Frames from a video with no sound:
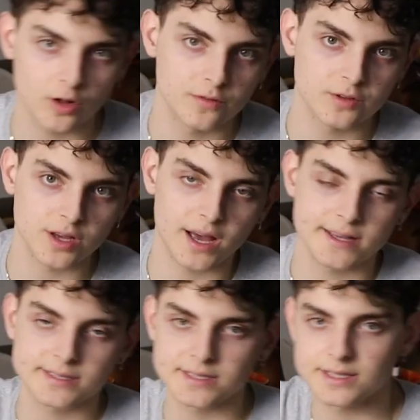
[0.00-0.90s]
all of you
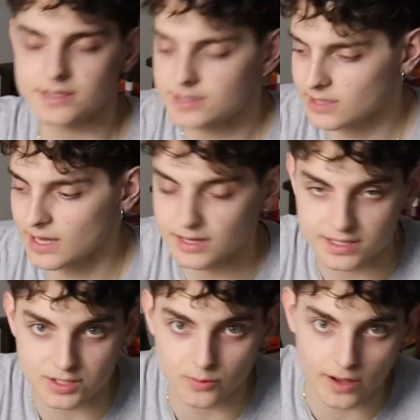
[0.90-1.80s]
guys, since at
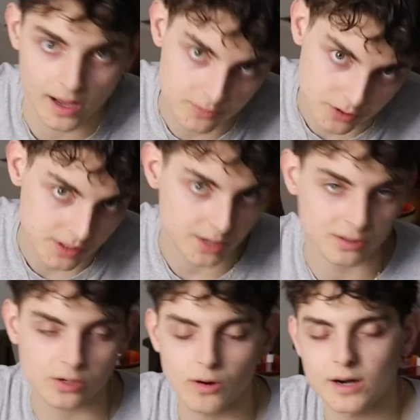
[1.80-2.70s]
least the way I'm doing it
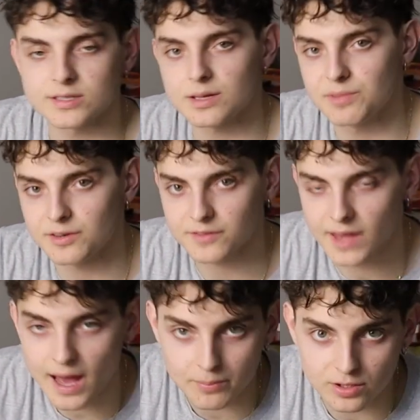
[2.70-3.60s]
requires a bit of
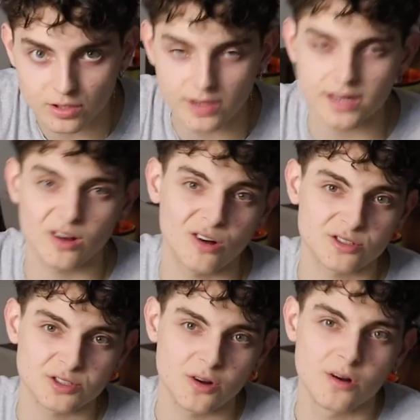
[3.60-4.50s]
capital. And
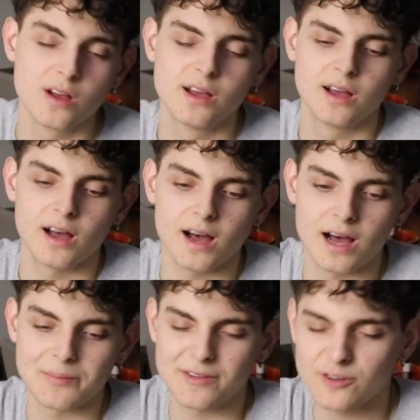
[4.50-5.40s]
also,
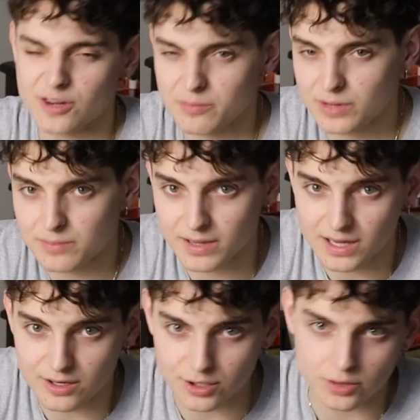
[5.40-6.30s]
if you're a complete
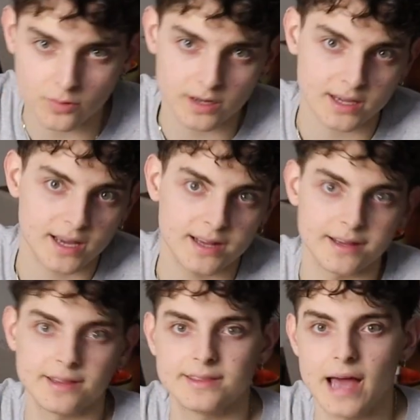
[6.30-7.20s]
beginner, you want to kind
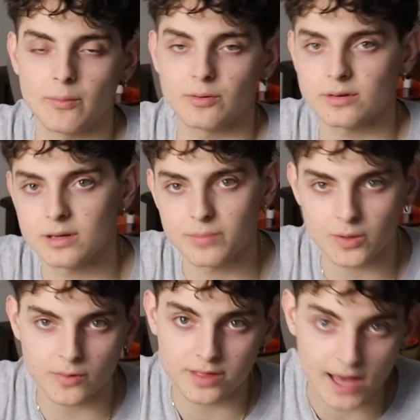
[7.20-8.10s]
of dabble in a
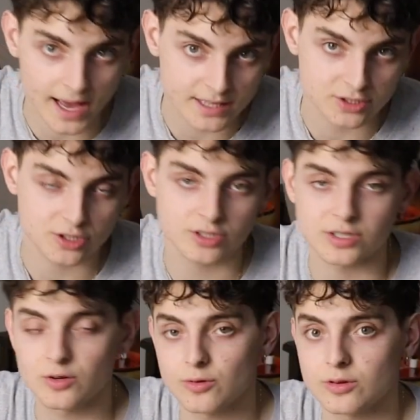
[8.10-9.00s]
bit with ads just
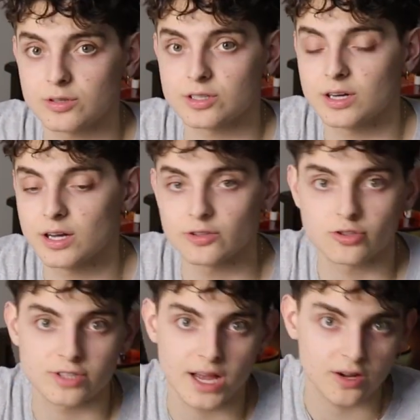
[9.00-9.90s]
in order to
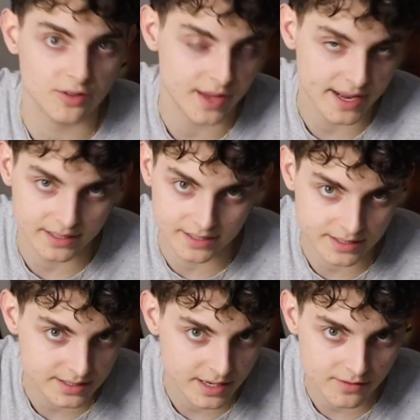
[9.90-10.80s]
understand all the
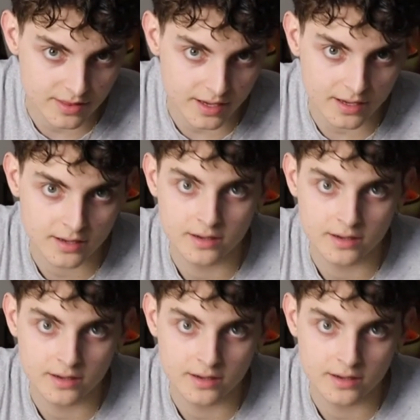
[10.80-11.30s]
analytics and everything.